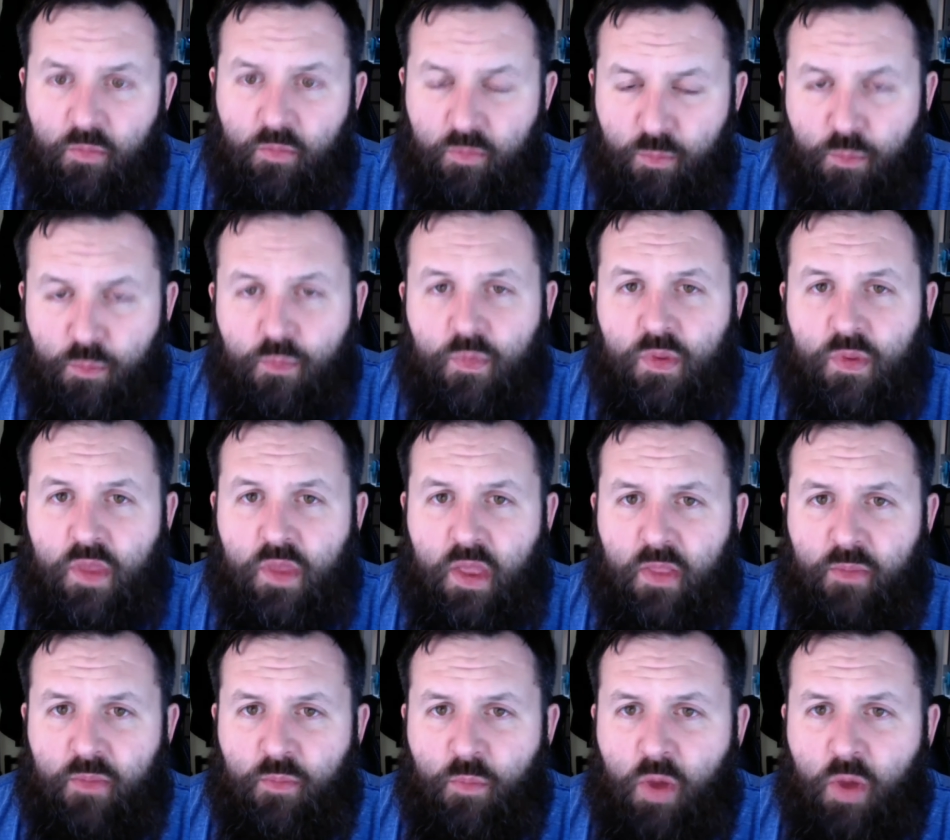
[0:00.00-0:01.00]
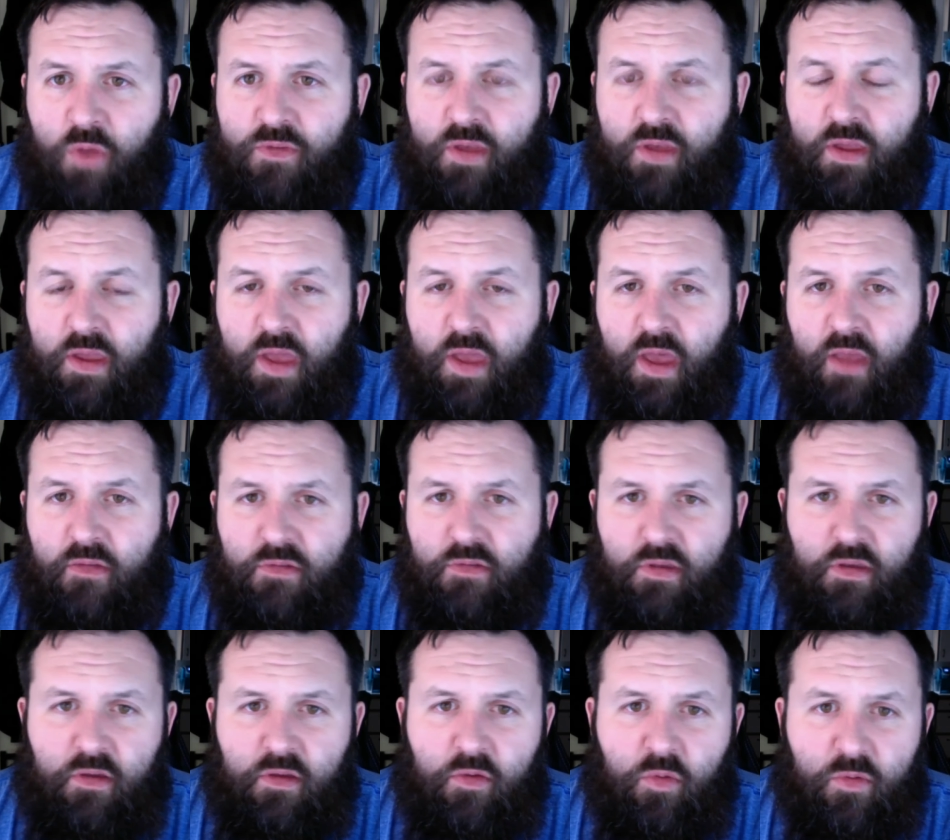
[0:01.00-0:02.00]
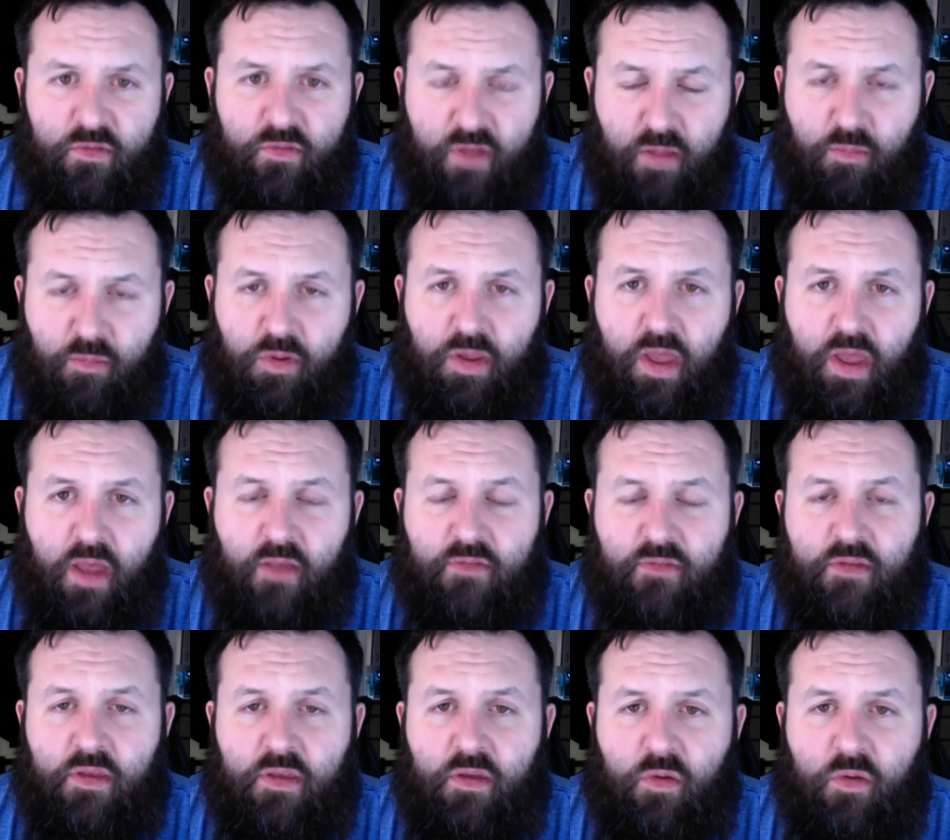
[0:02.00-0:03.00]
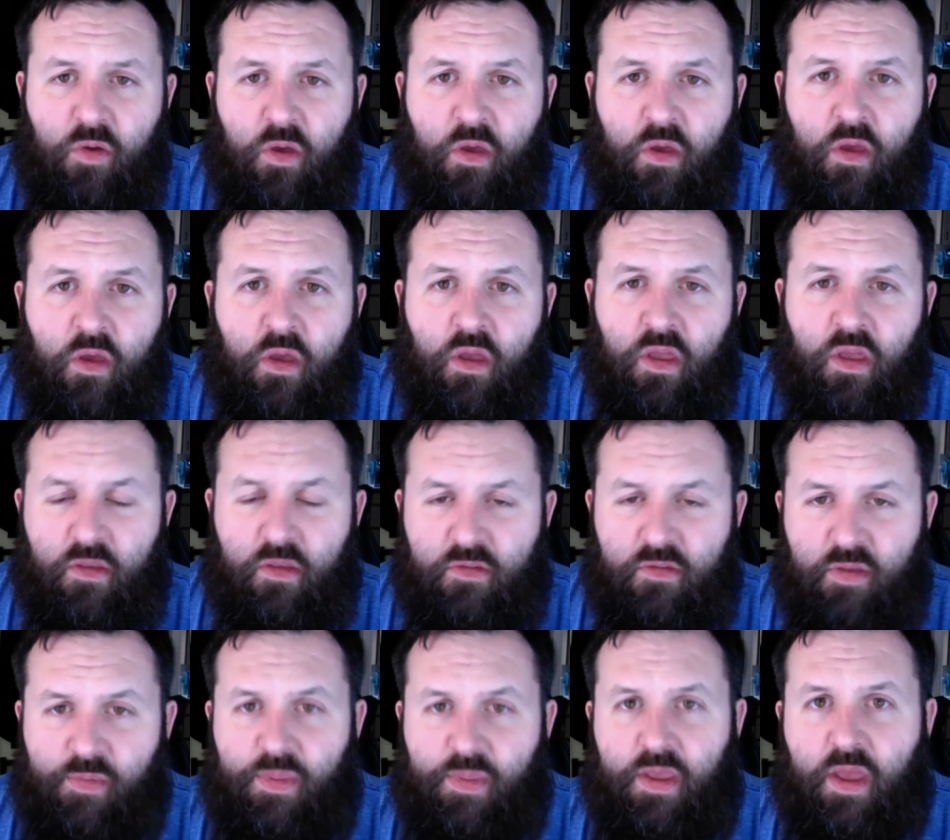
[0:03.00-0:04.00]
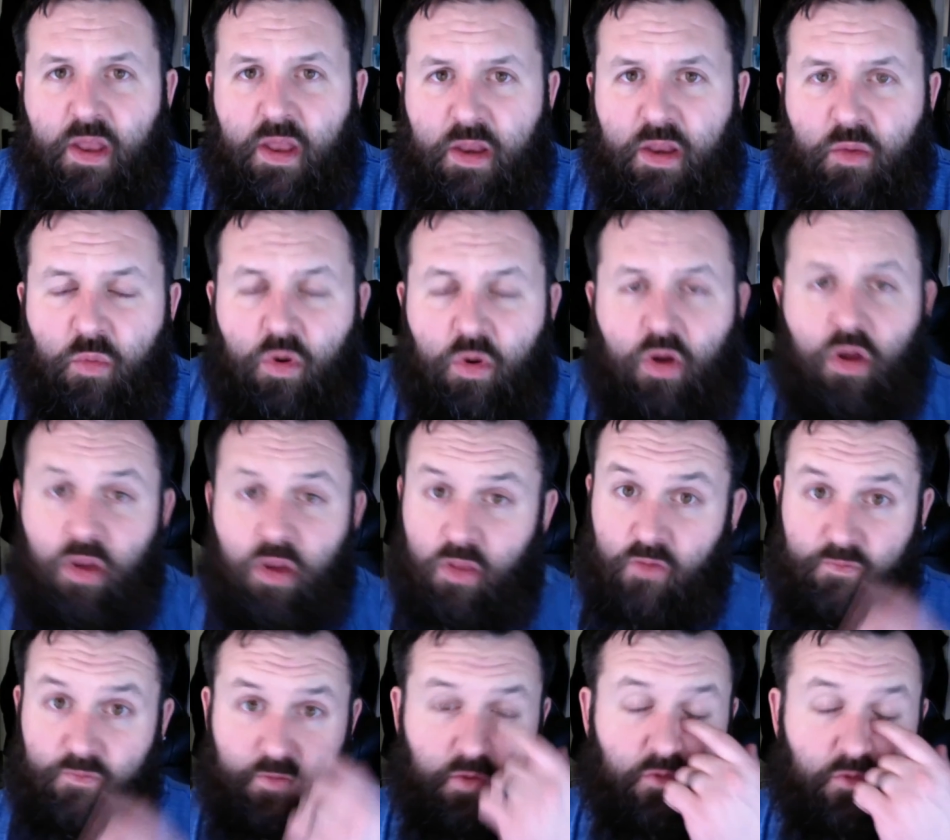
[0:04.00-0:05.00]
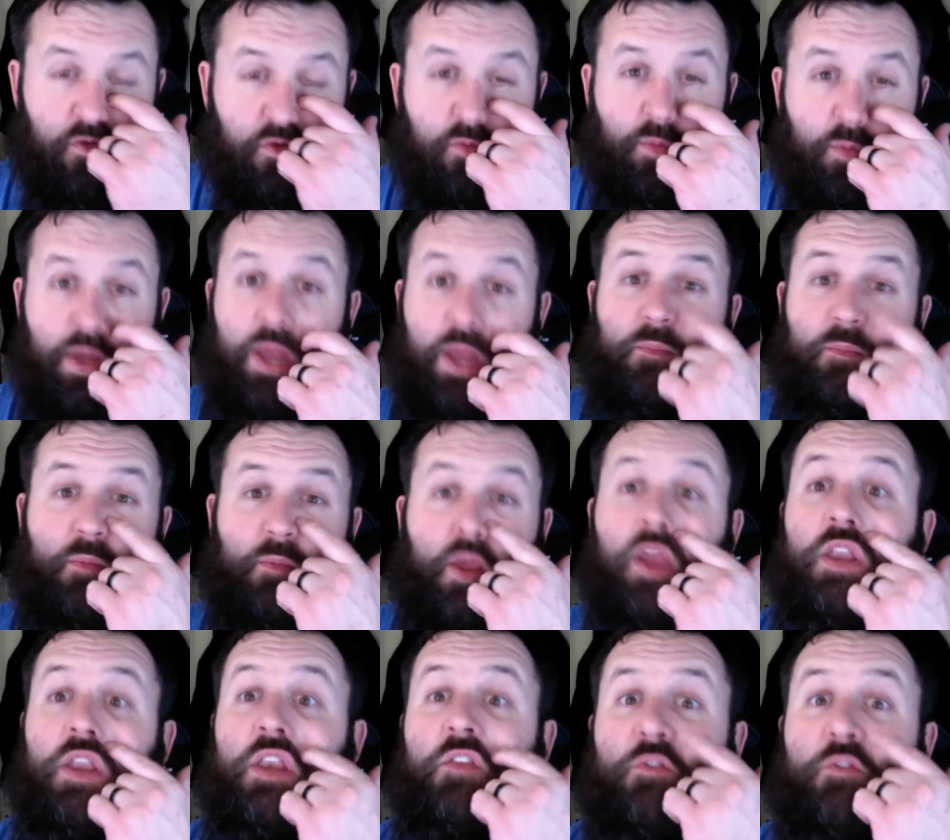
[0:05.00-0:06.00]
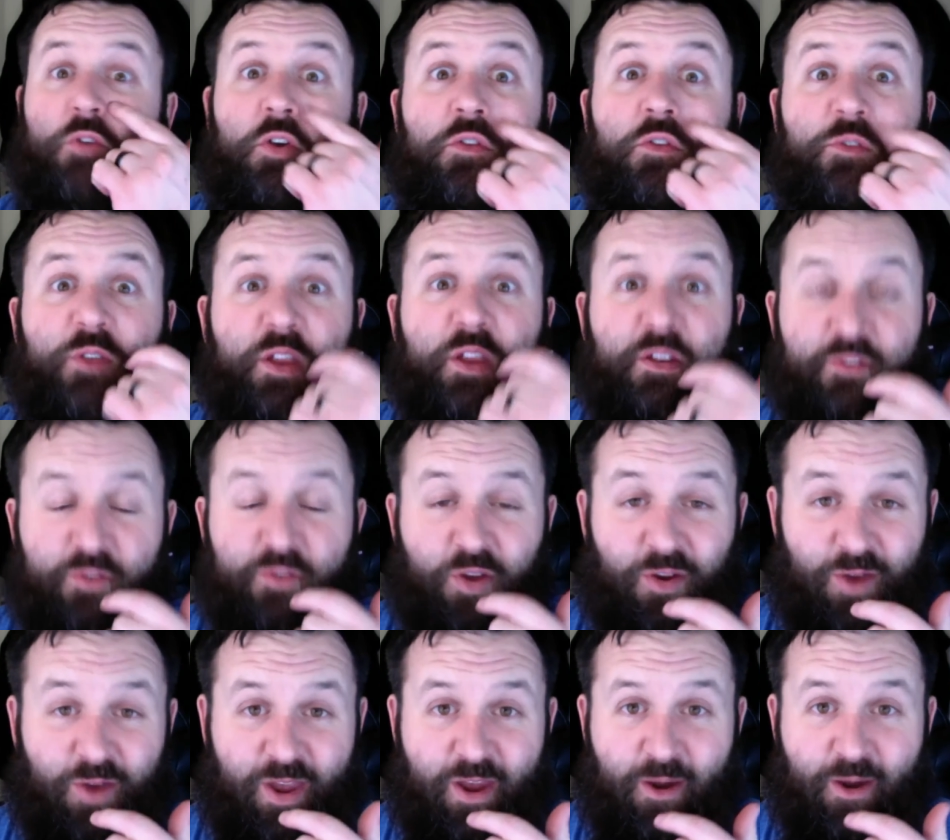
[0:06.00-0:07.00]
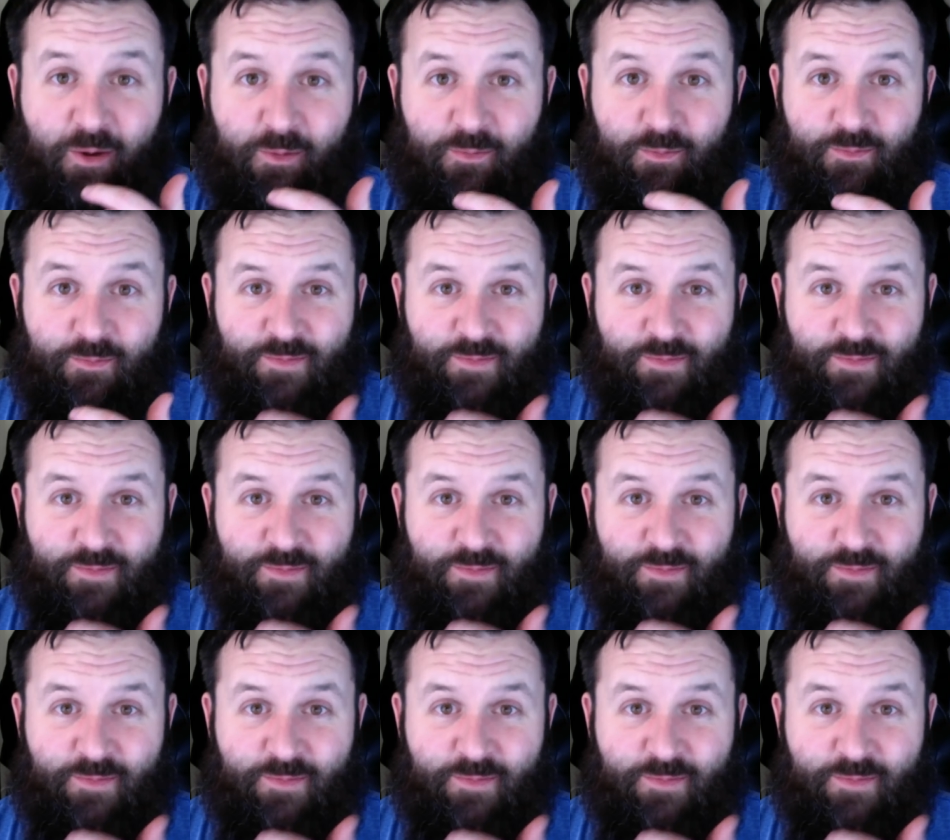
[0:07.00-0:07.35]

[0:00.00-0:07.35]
and multicasting or simulcasting is something I need to work on in the future, but I first need to start here.